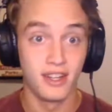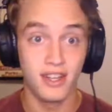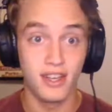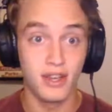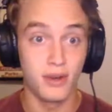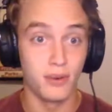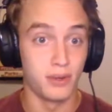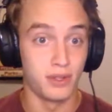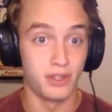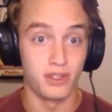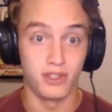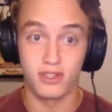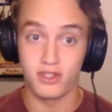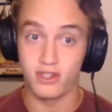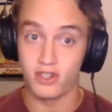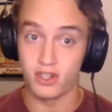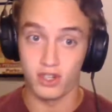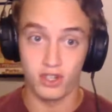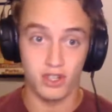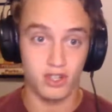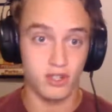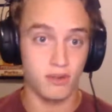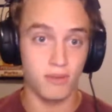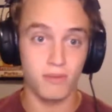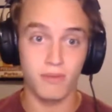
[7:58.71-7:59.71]
It was
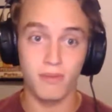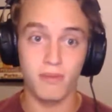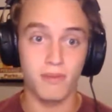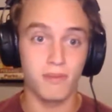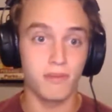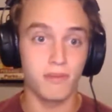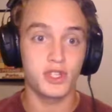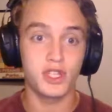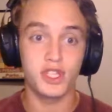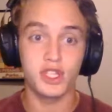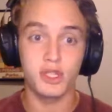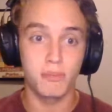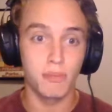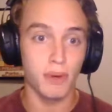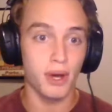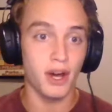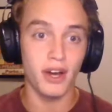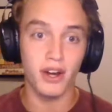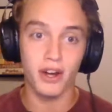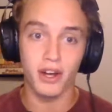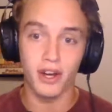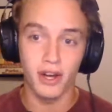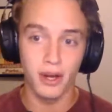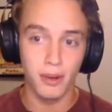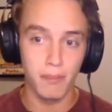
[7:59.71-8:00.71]
just
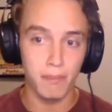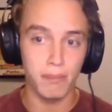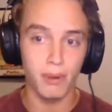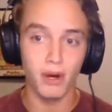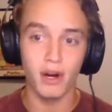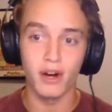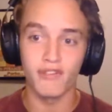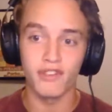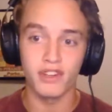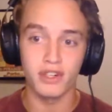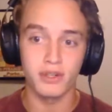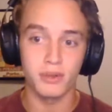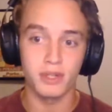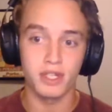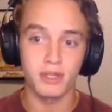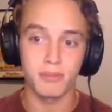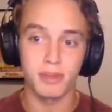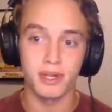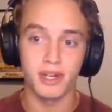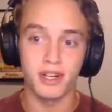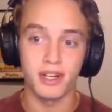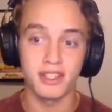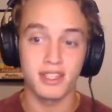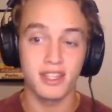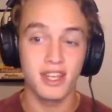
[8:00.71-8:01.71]
spot on, perfect
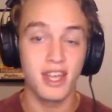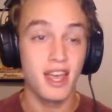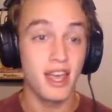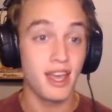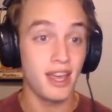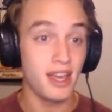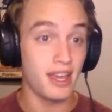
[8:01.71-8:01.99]
response.